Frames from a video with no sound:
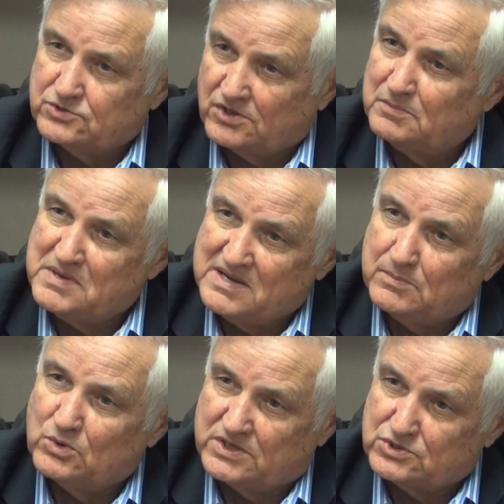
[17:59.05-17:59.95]
so that
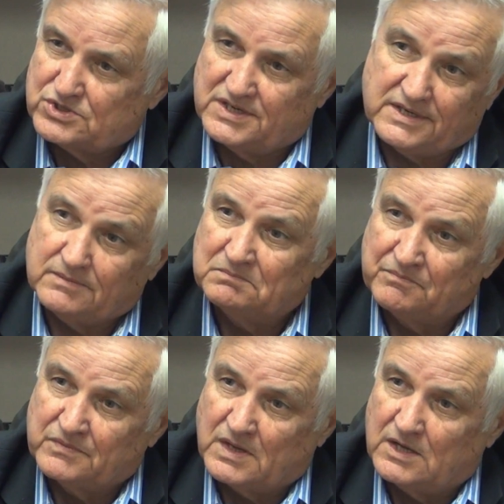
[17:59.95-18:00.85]
people can see
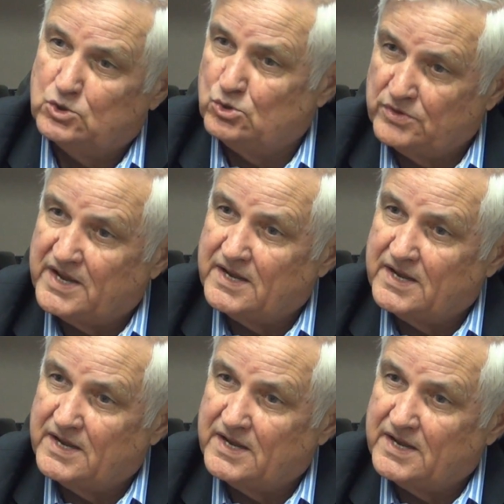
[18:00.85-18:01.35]
who